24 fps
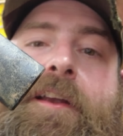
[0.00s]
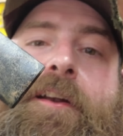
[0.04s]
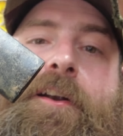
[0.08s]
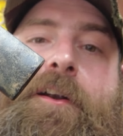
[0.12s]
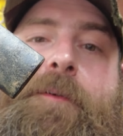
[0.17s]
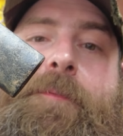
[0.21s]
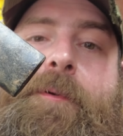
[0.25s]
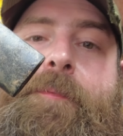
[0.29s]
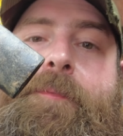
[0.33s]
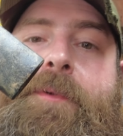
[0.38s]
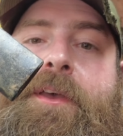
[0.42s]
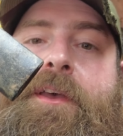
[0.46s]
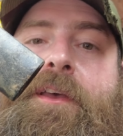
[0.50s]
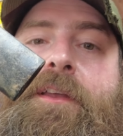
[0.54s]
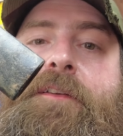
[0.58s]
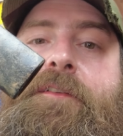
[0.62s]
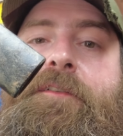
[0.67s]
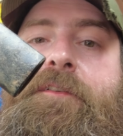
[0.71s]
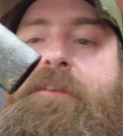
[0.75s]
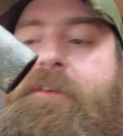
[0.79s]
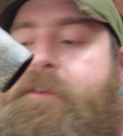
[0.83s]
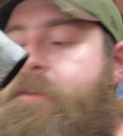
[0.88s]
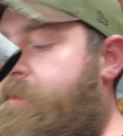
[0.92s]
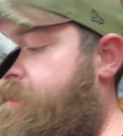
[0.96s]
arm a bit,
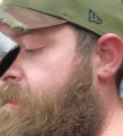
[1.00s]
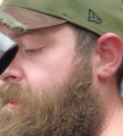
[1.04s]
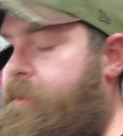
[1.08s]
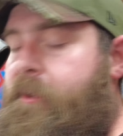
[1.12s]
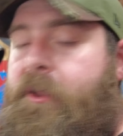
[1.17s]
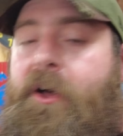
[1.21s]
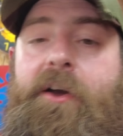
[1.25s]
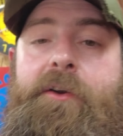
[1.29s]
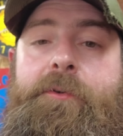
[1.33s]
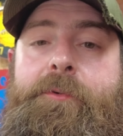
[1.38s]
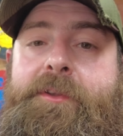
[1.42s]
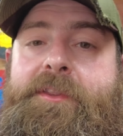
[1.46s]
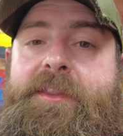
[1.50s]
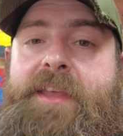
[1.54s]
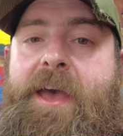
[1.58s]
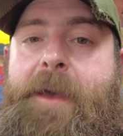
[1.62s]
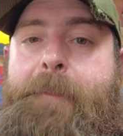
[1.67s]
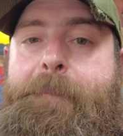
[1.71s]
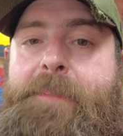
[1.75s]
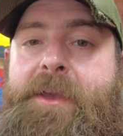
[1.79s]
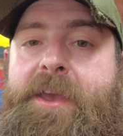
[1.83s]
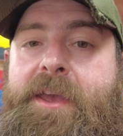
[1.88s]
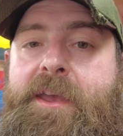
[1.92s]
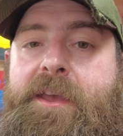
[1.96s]
along with
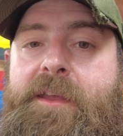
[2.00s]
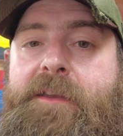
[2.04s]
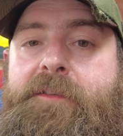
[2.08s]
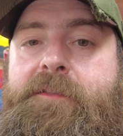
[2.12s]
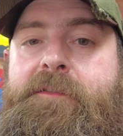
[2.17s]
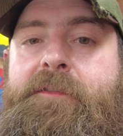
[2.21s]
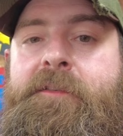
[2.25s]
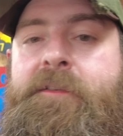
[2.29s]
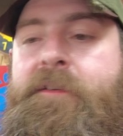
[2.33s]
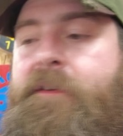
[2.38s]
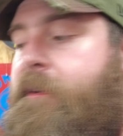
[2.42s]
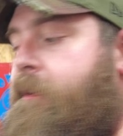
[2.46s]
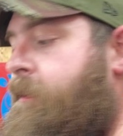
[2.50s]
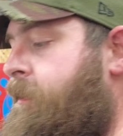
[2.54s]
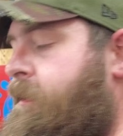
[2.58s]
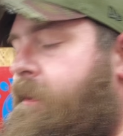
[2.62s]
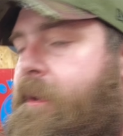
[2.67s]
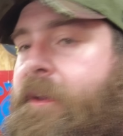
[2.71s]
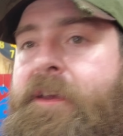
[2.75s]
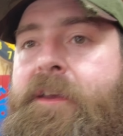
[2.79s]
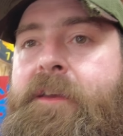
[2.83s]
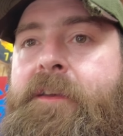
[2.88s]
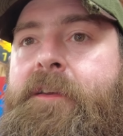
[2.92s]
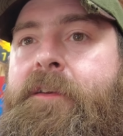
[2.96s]
that pin. 90
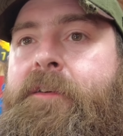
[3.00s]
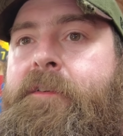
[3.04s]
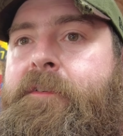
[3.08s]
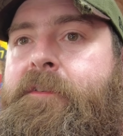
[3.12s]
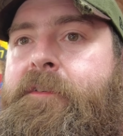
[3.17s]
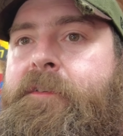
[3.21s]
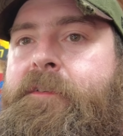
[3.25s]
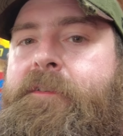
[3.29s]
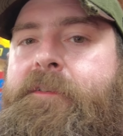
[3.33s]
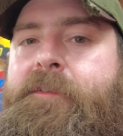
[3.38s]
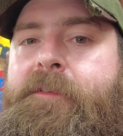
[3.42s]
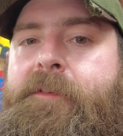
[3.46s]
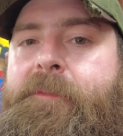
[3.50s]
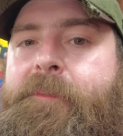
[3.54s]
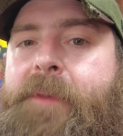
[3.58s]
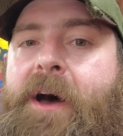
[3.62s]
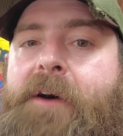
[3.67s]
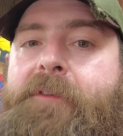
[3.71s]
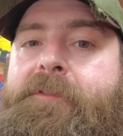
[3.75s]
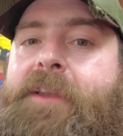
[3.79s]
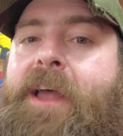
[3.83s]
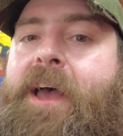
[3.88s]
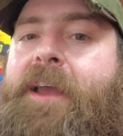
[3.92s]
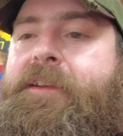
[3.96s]
thousandths.
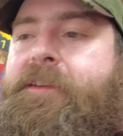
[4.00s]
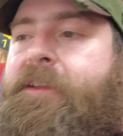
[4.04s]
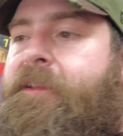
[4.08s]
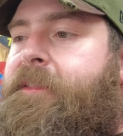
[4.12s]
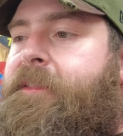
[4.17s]
About 90